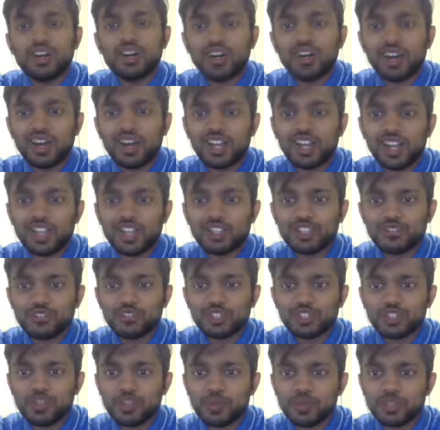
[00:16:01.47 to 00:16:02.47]
Unlike the
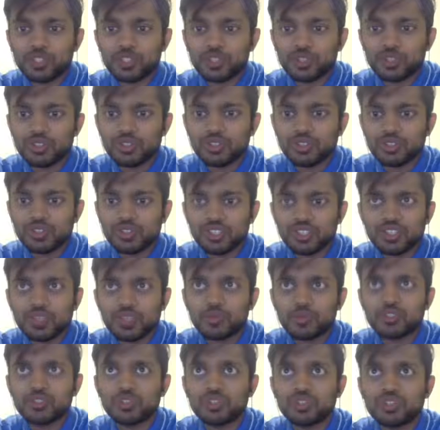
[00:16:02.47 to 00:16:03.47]
first episode, this
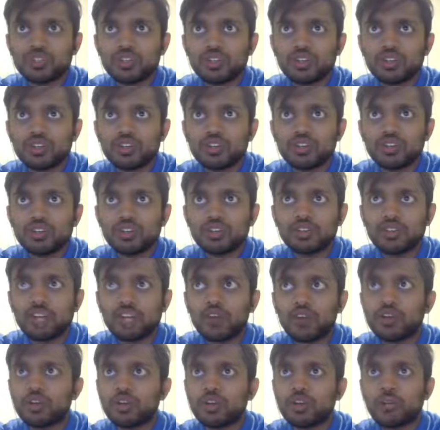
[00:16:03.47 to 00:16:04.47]
episode
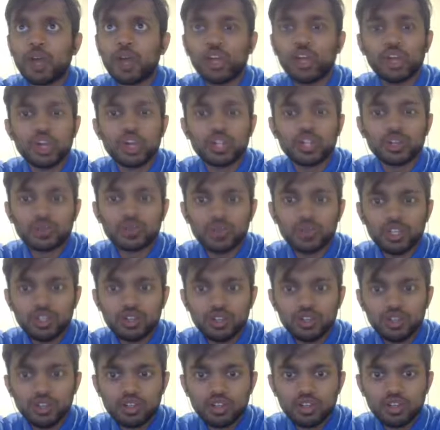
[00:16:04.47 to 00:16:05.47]
covered a Man United win,
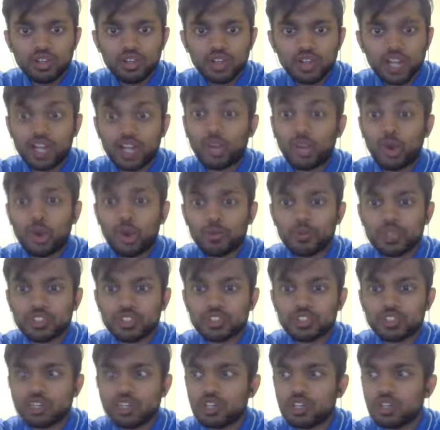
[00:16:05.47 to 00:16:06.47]
and long may this
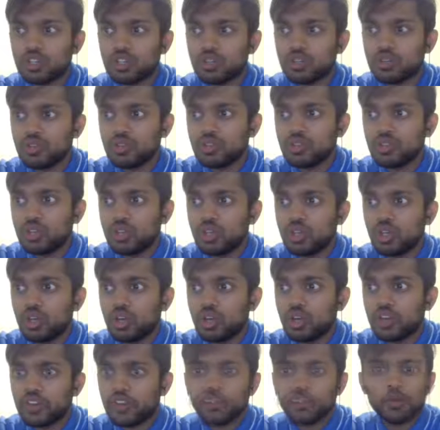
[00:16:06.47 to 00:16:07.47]
continue.
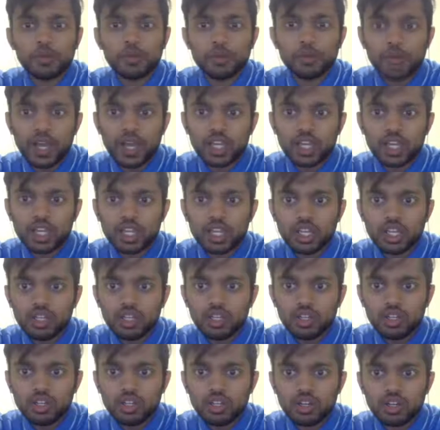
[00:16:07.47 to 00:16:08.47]
We will be back again
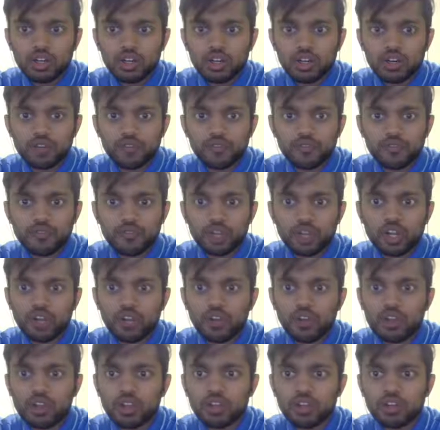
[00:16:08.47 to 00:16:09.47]
for our
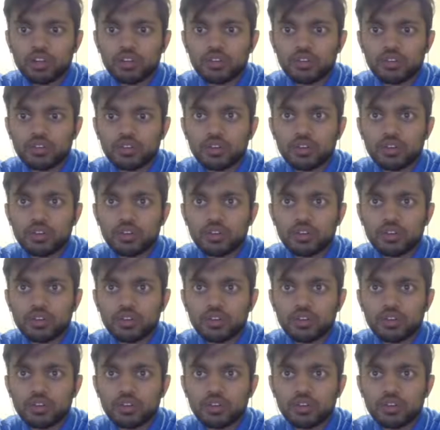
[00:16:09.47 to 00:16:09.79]
regular